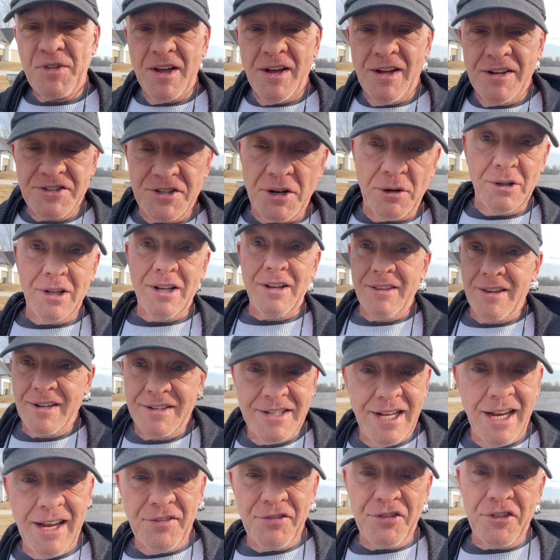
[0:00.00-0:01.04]
It's only the
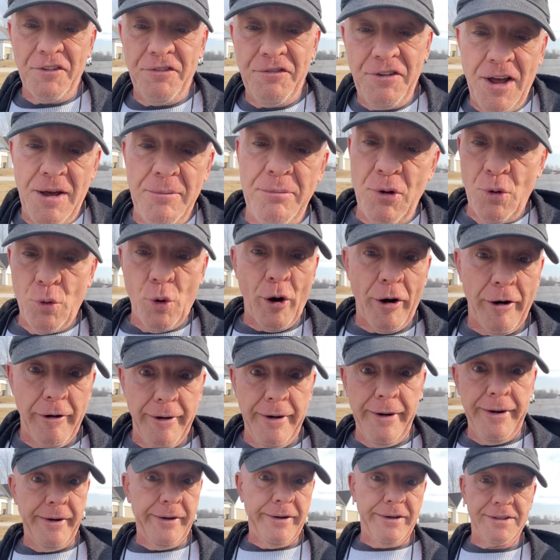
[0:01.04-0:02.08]
10th of
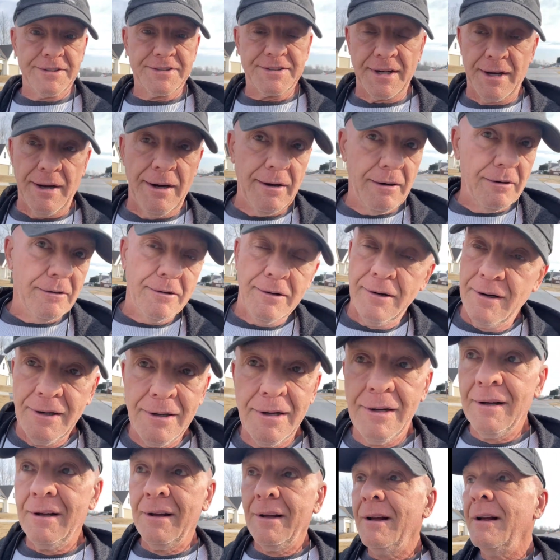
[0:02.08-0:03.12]
February. So,
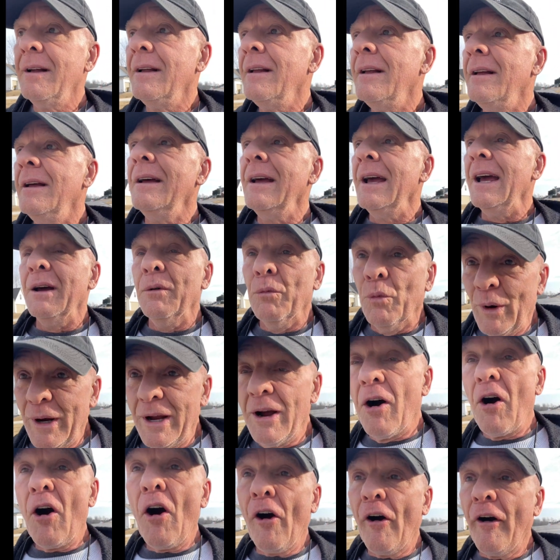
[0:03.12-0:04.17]
and we
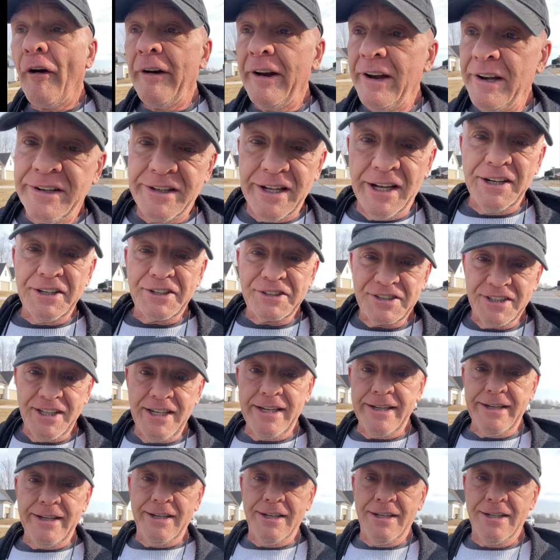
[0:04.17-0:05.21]
are in
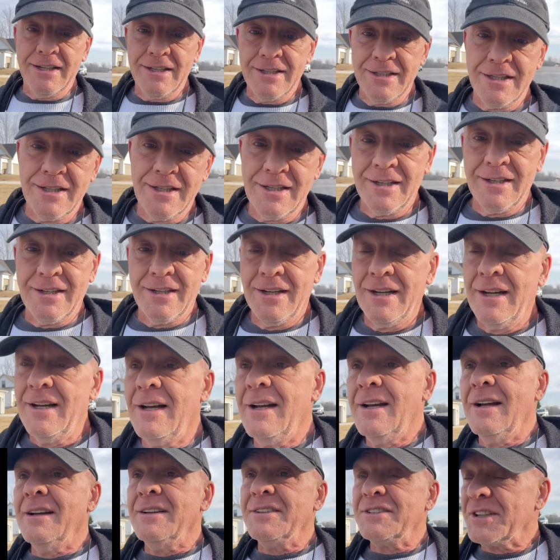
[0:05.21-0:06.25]
Tennessee.
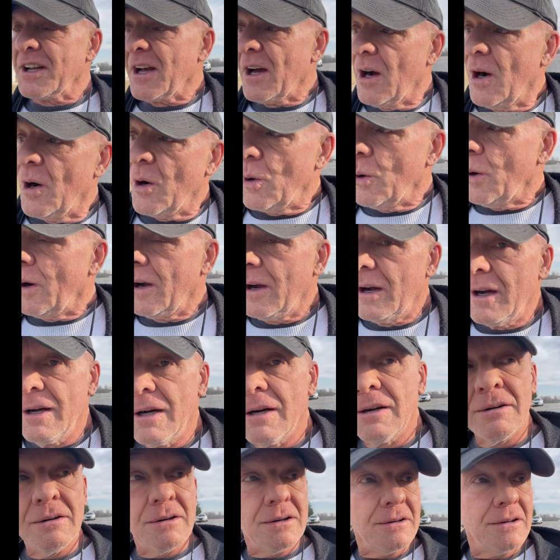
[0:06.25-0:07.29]
So
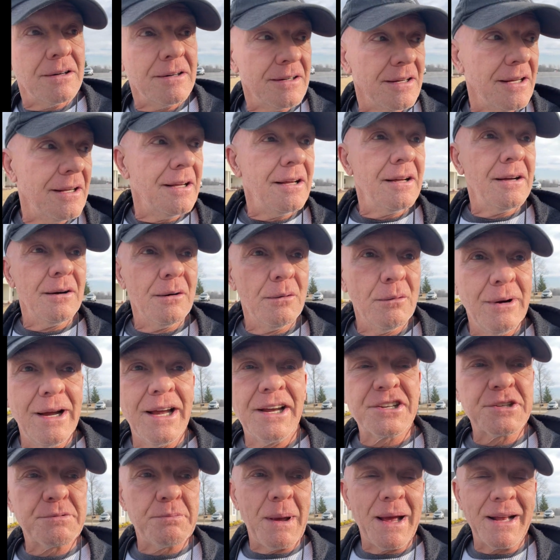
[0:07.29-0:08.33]
we
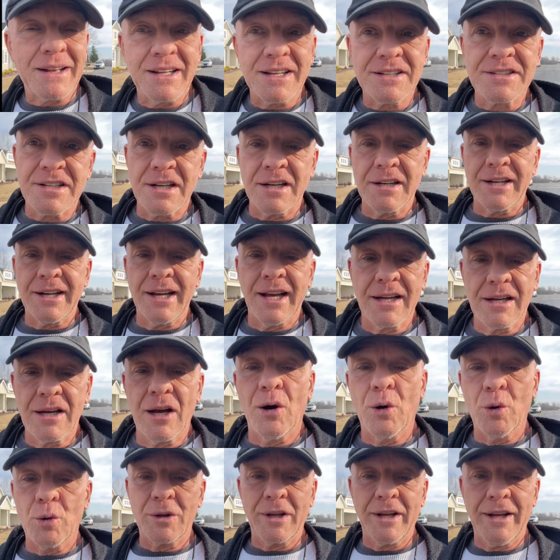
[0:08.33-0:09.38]
expect it's going to get
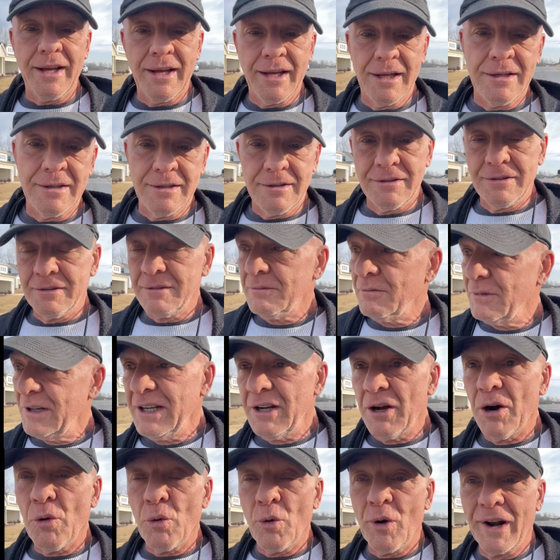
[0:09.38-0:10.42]
cold again. We
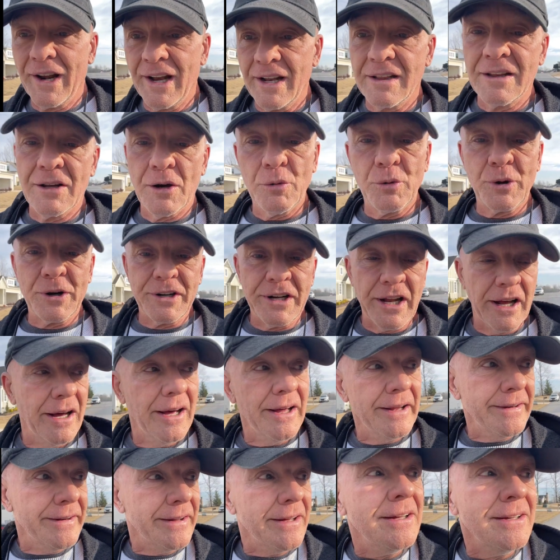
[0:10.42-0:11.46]
don't want it though. We're
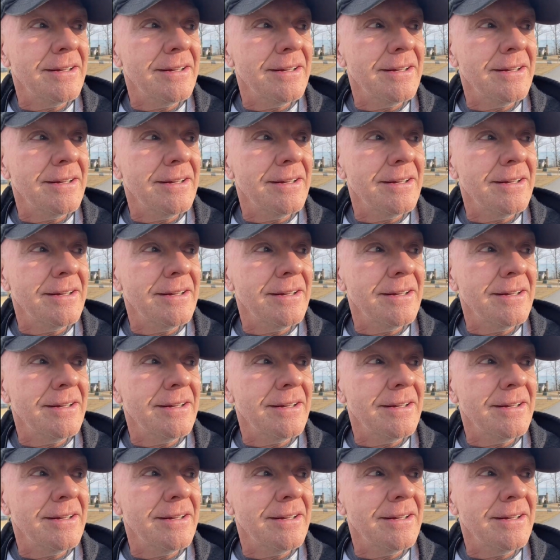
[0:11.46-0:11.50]
done.